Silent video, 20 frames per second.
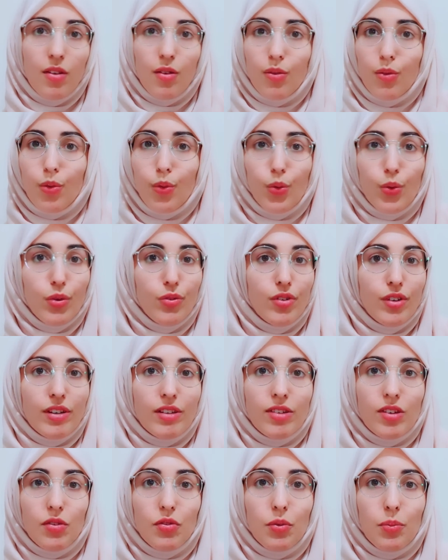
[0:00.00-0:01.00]
all of
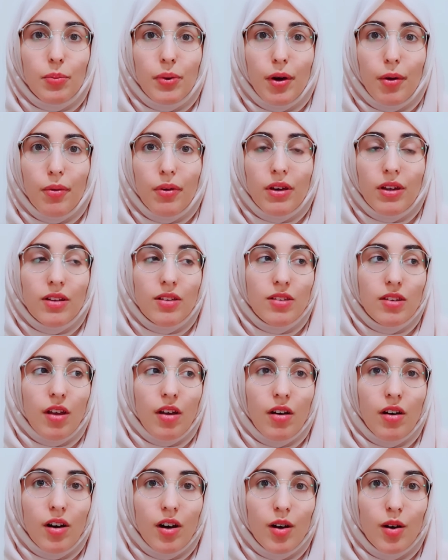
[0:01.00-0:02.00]
these different pumpkins that
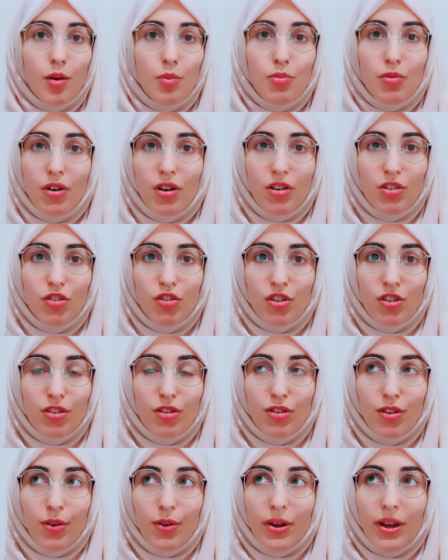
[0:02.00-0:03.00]
our branches
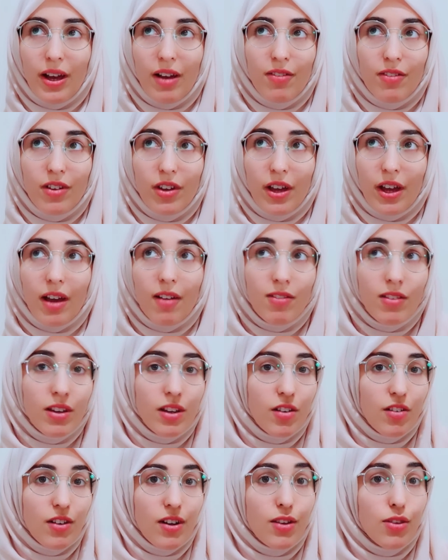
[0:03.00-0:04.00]
don't have, and I have
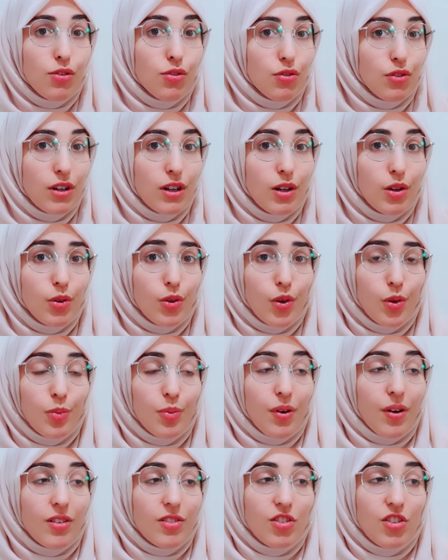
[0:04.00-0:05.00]
like around 3 local
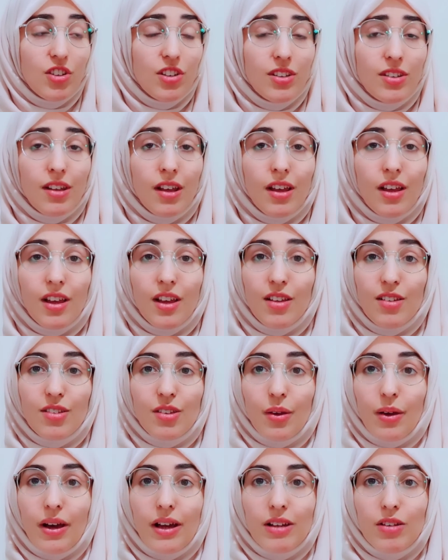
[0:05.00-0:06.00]
branches,
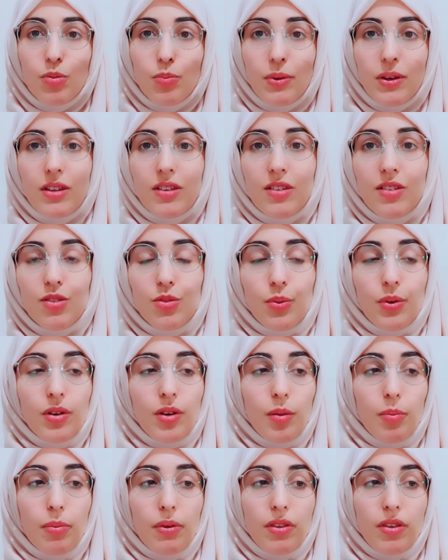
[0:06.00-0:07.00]
so I had to pick this one
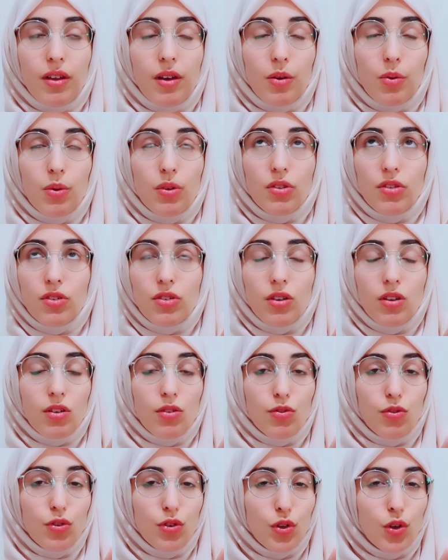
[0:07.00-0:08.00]
up. But there was a
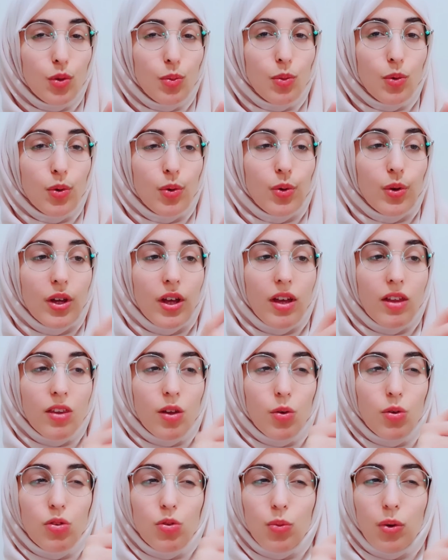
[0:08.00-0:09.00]
few more.
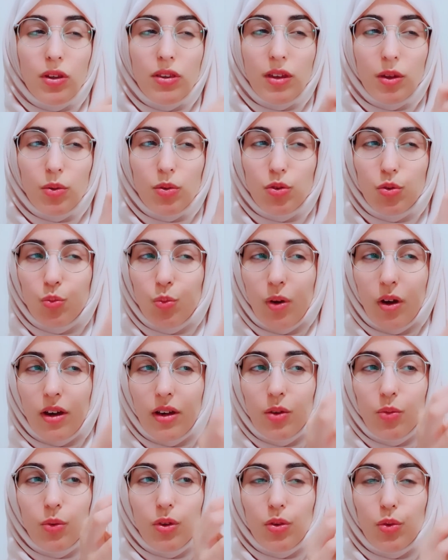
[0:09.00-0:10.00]
There was one that was
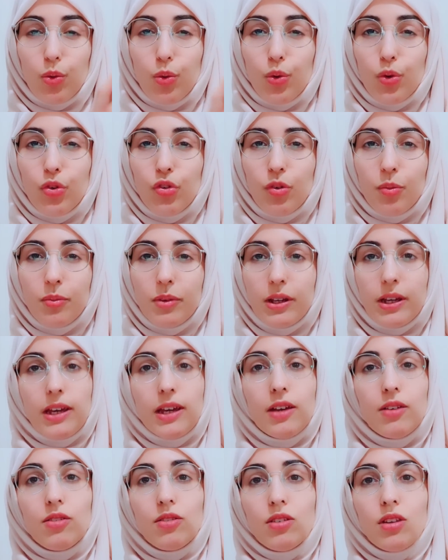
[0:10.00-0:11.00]
white with autumn
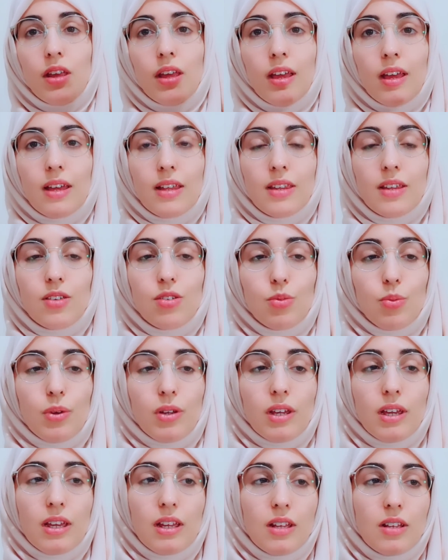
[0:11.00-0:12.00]
leaves. This one
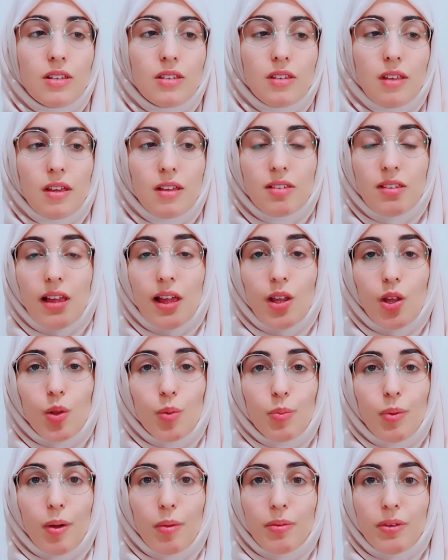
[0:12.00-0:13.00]
here says Hello
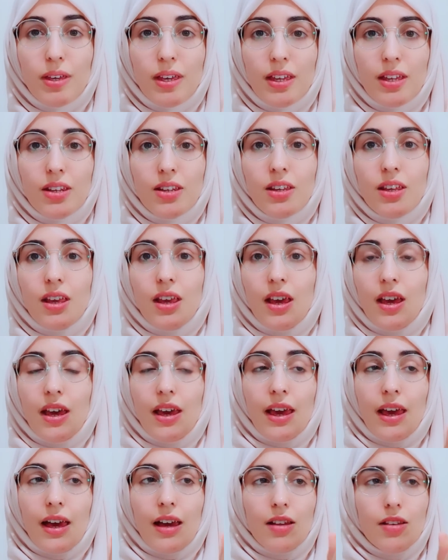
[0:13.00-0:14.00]
Pumpkin.
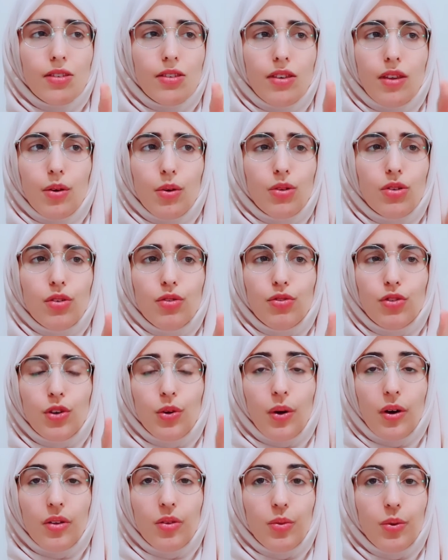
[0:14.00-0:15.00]
There was a few
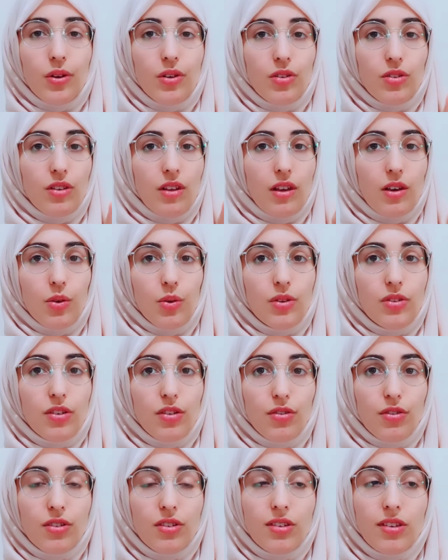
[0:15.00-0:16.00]
other ones like with
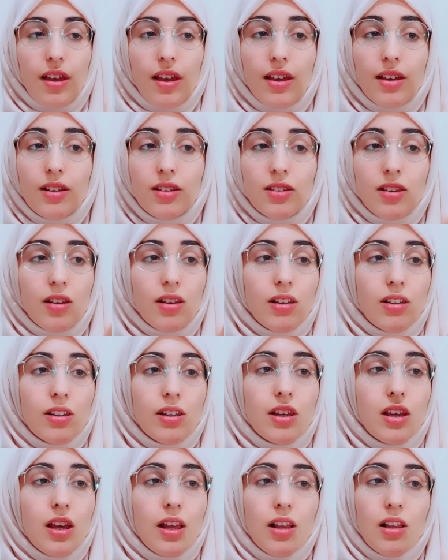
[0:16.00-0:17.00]
different sayings on,
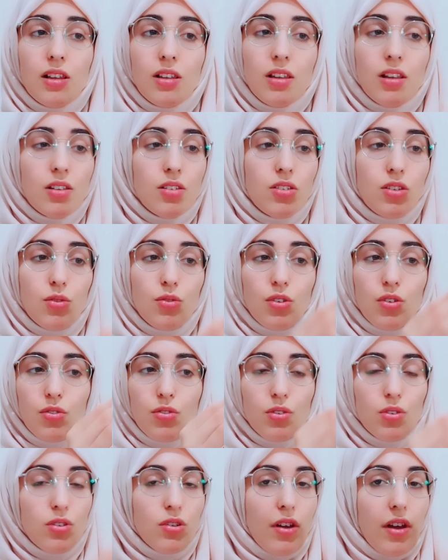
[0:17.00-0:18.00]
lots of
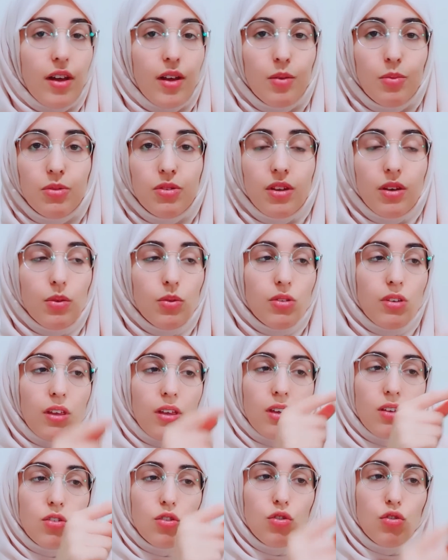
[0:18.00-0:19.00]
different types. So it was
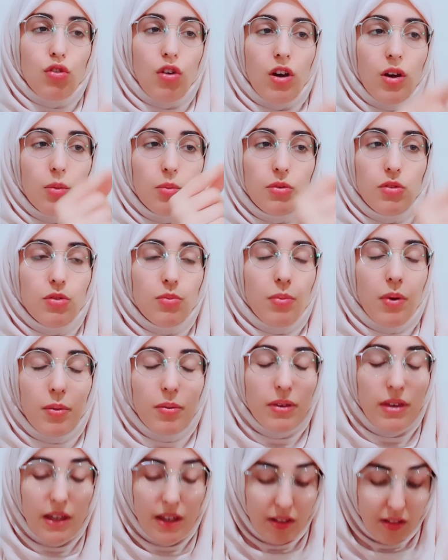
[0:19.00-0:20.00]
like striped
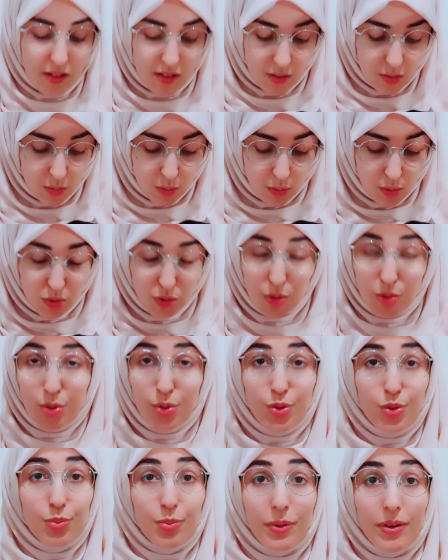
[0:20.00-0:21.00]
pumpkins and all
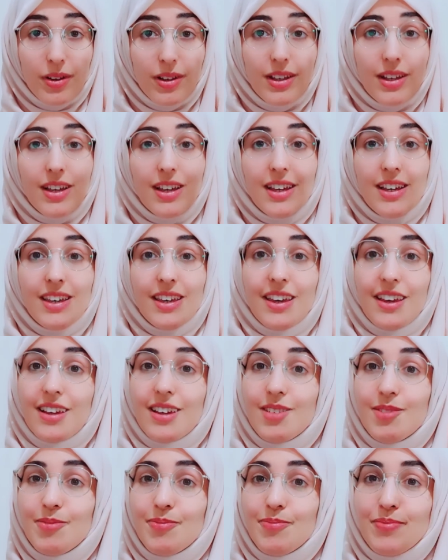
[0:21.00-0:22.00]
sorts. But yeah,
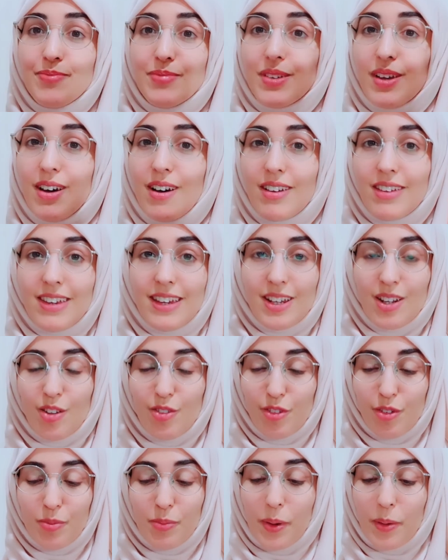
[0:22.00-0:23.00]
can't get
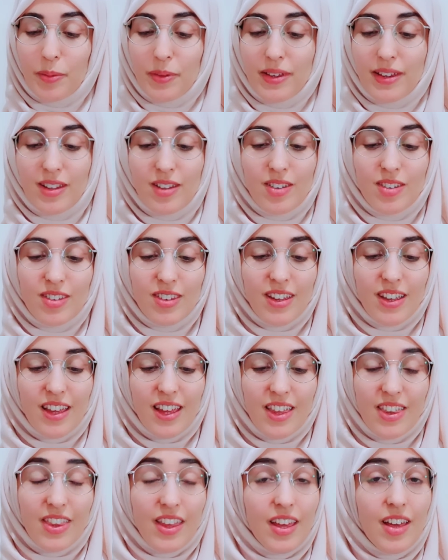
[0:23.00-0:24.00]
enough of pumpkins.
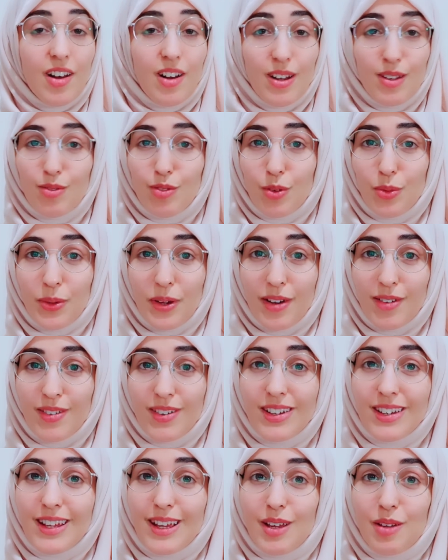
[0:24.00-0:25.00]
They are everywhere
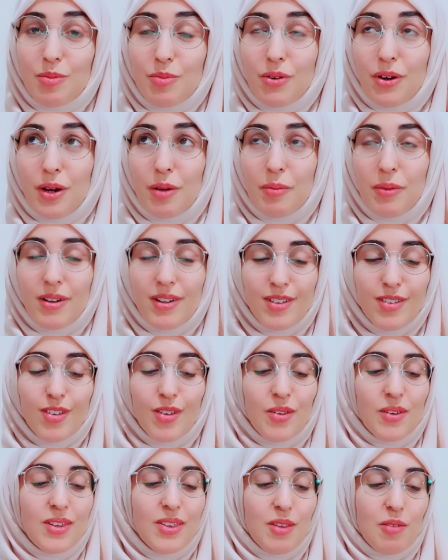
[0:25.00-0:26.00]
right now. Primark are
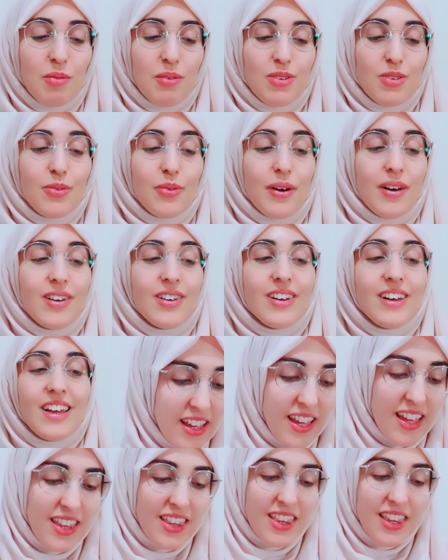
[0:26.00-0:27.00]
doing them as well.
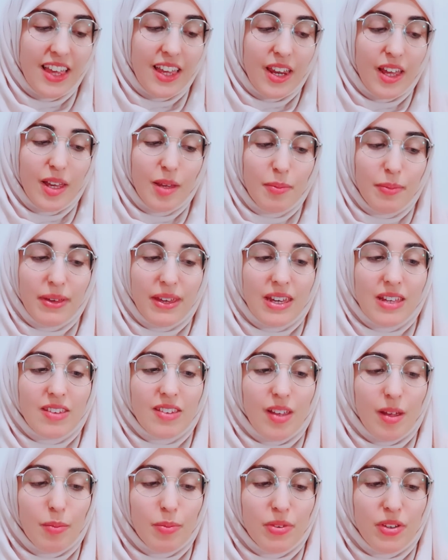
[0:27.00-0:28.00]
Then I
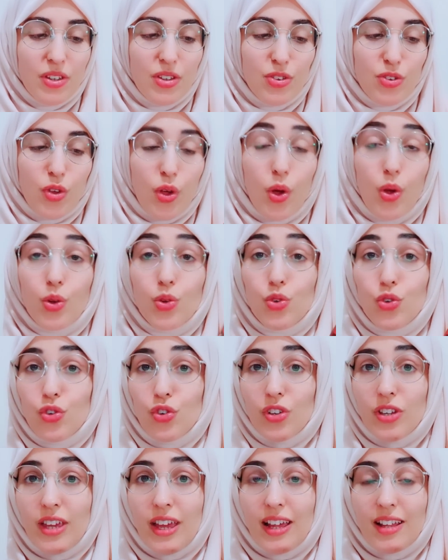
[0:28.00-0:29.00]
picked up these
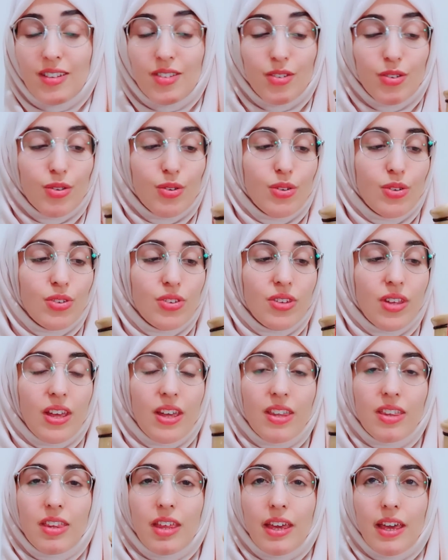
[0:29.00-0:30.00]
Cauldron candles.
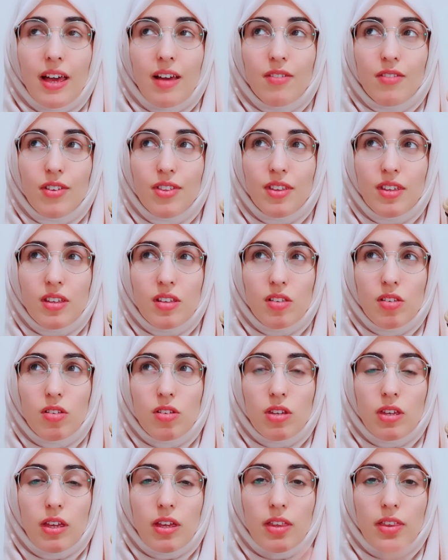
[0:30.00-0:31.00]
They have, I think,
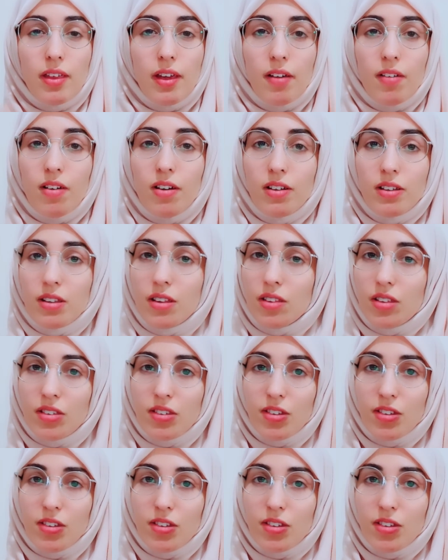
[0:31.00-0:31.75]
yeah, they have got another